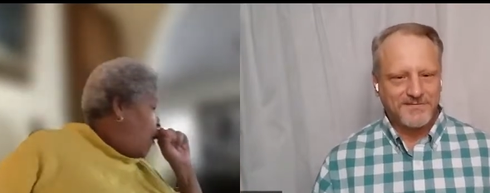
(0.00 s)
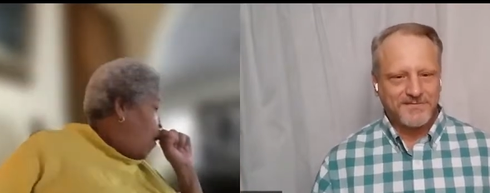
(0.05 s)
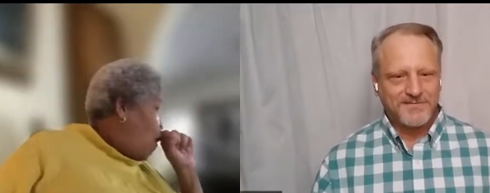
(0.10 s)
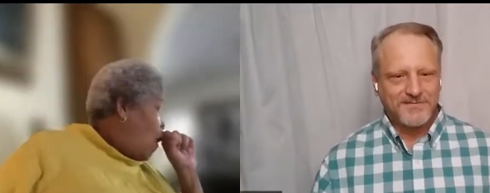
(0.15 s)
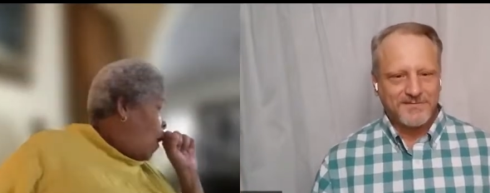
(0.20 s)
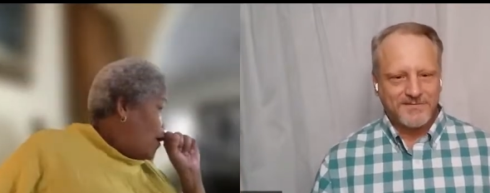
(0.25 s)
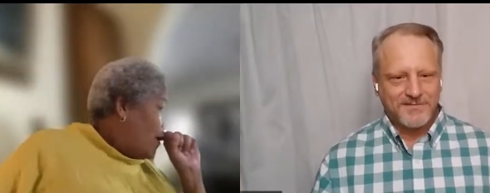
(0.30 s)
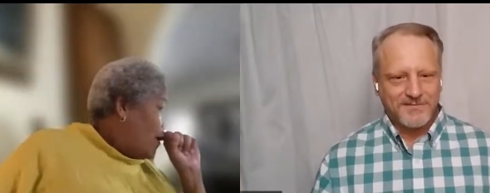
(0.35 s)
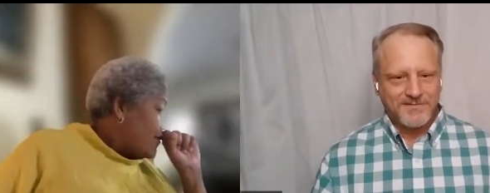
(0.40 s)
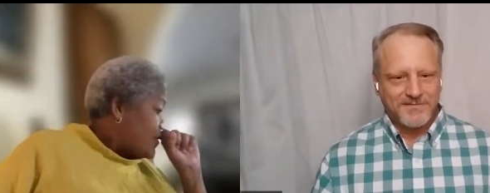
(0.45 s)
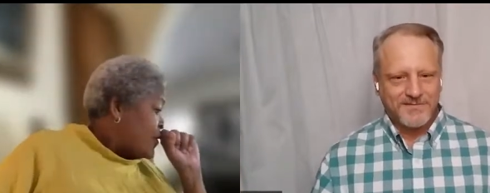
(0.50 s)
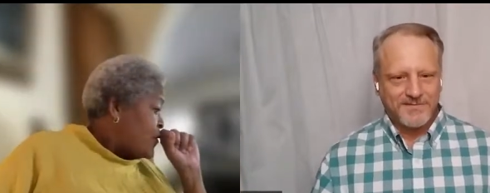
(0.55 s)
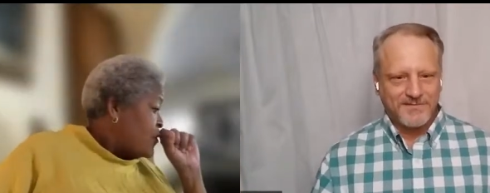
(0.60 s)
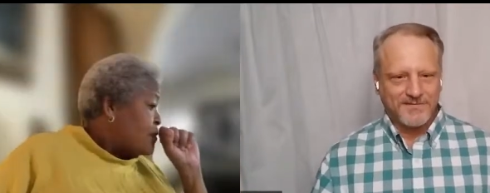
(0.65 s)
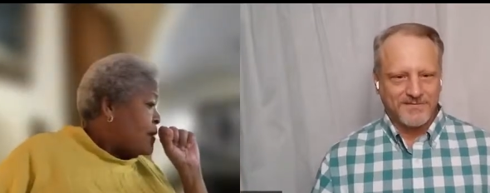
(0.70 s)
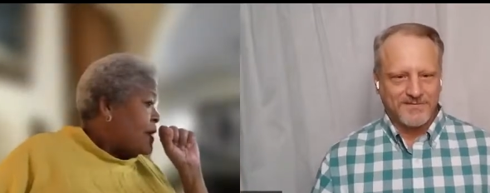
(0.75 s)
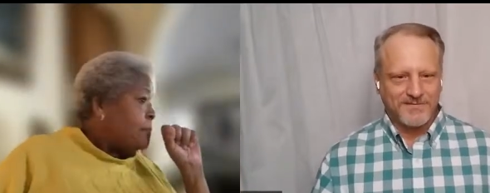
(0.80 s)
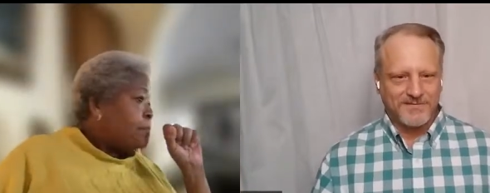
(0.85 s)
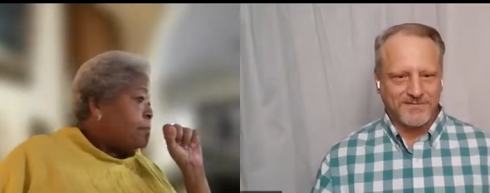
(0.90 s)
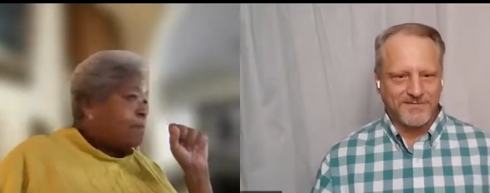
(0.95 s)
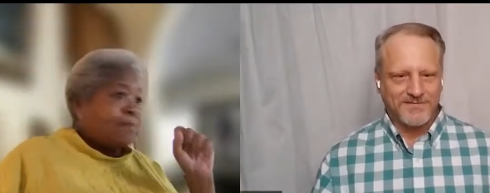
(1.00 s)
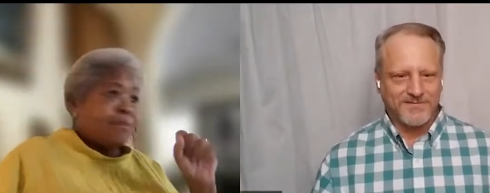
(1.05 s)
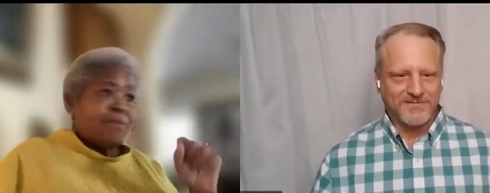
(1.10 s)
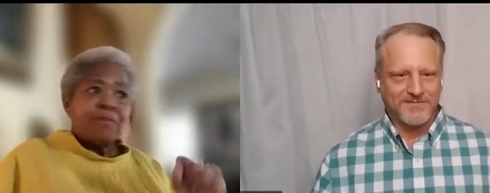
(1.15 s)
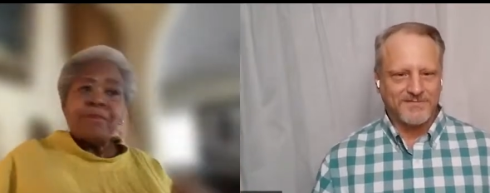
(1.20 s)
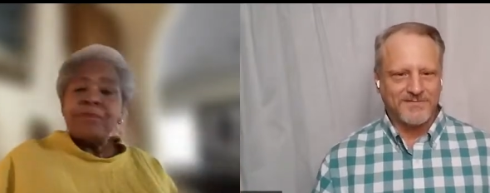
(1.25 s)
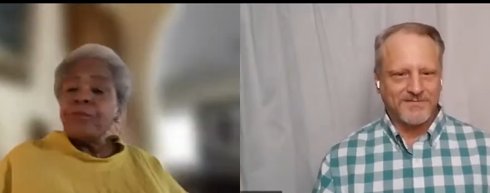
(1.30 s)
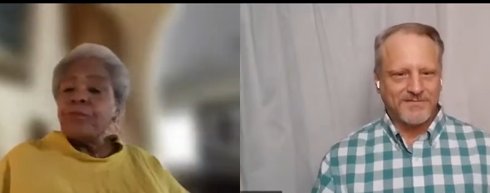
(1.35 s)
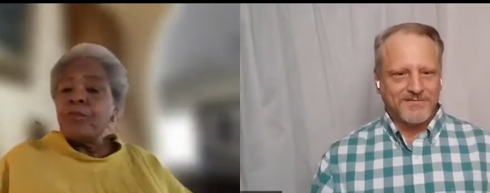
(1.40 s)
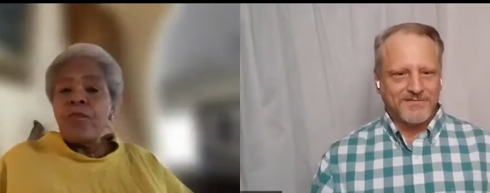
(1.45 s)
Speaker 1: excuse me,
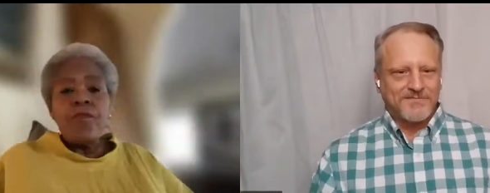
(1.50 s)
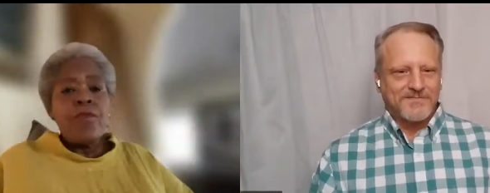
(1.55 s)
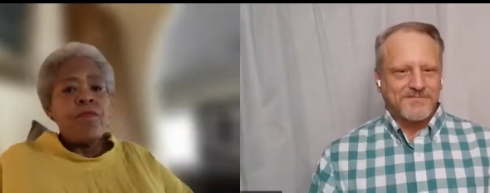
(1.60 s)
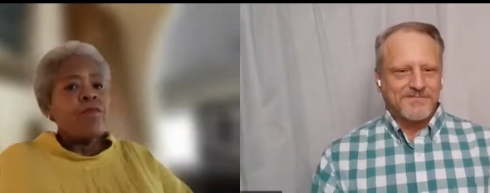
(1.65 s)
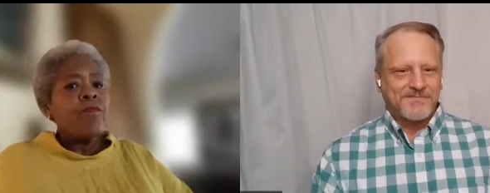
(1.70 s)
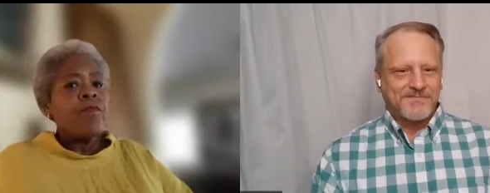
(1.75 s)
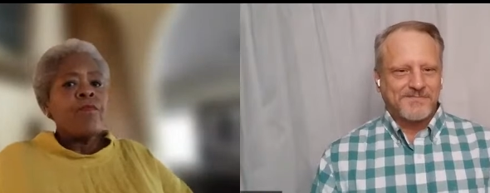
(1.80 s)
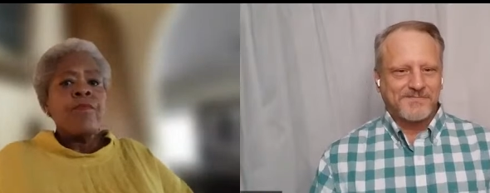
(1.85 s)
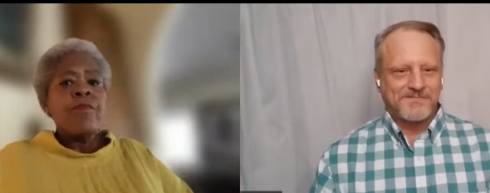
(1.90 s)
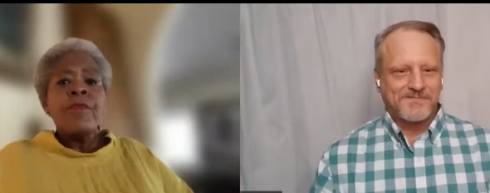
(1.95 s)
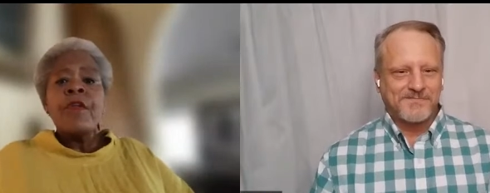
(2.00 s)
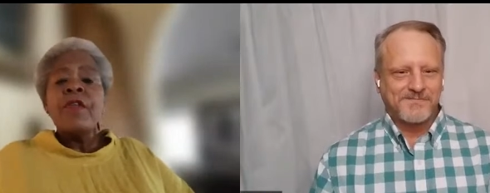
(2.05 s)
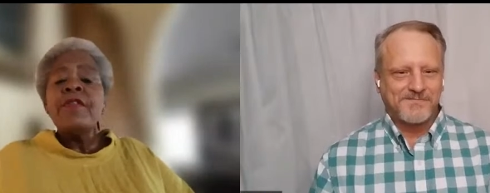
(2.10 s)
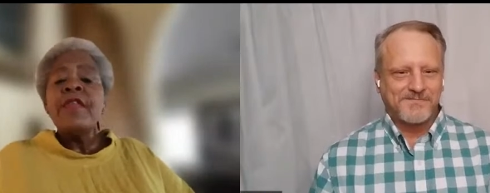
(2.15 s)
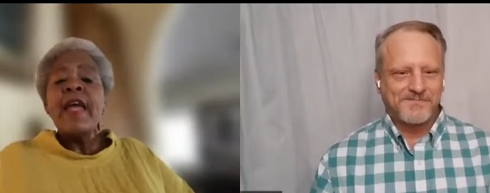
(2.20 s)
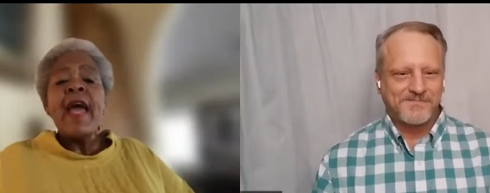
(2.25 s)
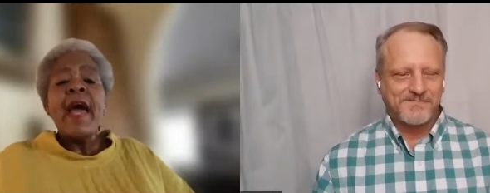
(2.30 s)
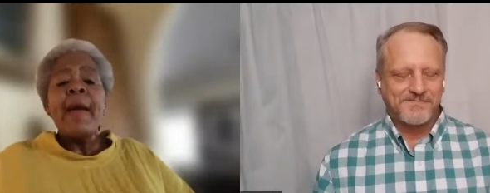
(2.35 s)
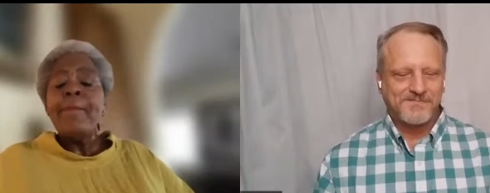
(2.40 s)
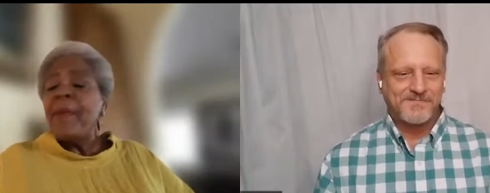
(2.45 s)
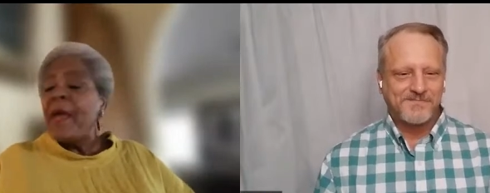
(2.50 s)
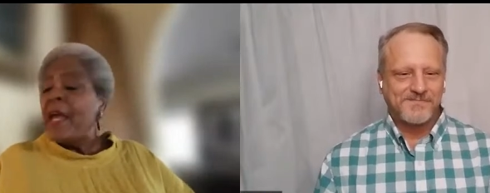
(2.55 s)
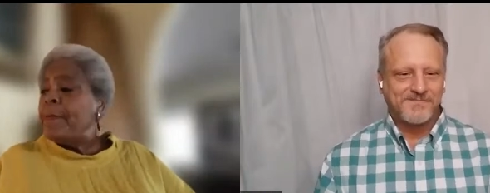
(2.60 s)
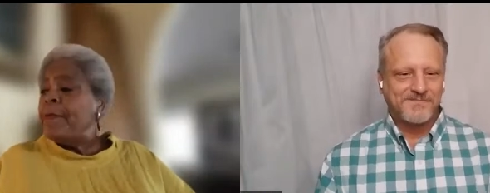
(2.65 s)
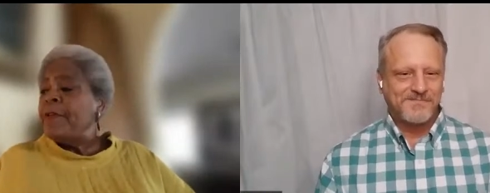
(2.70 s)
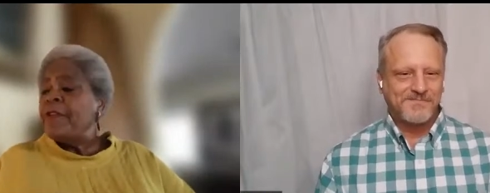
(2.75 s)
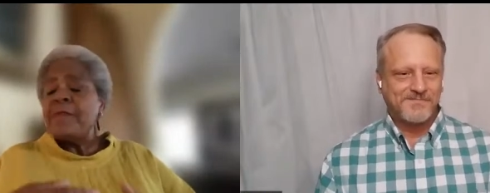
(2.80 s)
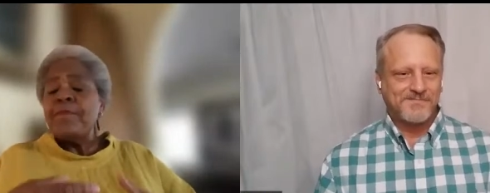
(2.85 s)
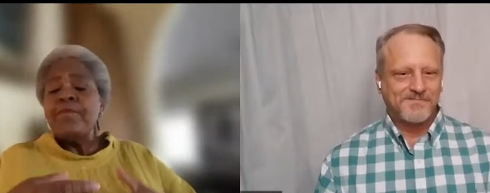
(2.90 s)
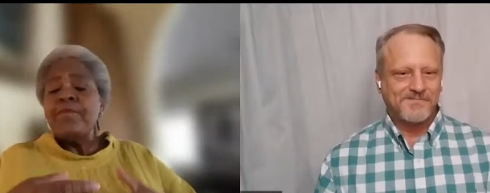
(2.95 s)
they have
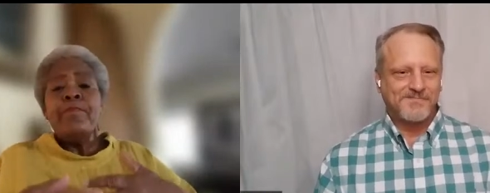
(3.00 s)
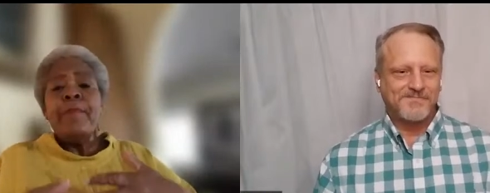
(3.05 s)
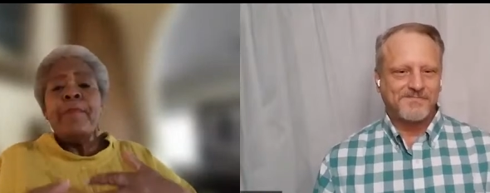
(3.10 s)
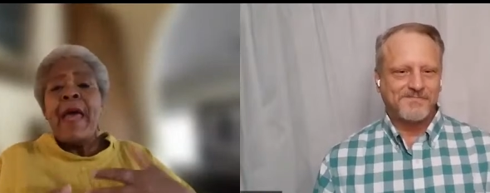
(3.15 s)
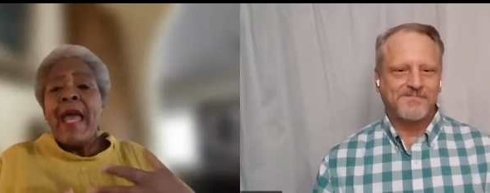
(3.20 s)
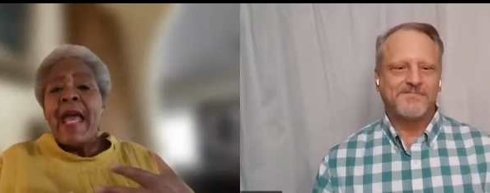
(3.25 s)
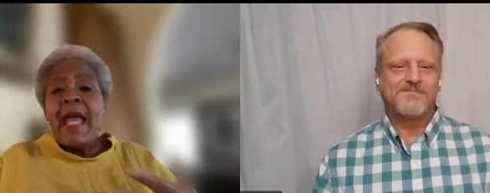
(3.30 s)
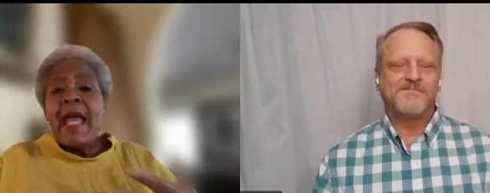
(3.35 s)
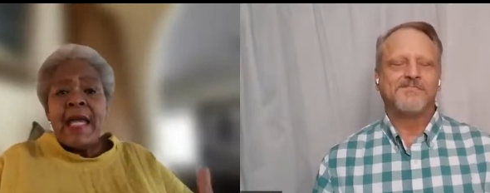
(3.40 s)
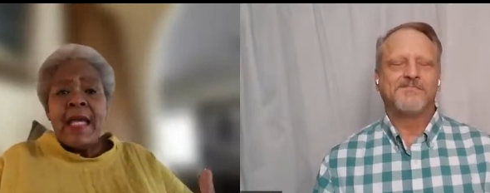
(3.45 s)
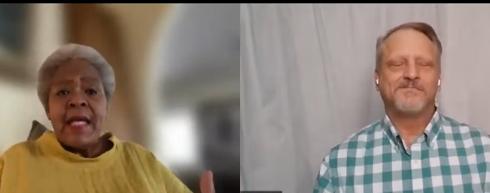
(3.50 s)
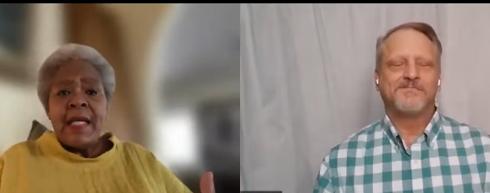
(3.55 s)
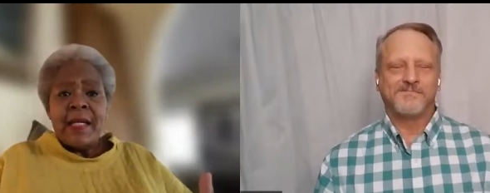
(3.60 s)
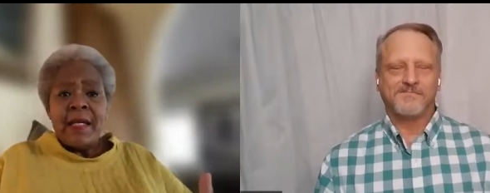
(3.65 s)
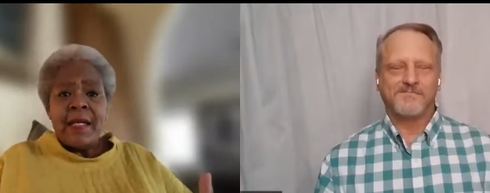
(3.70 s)
babies made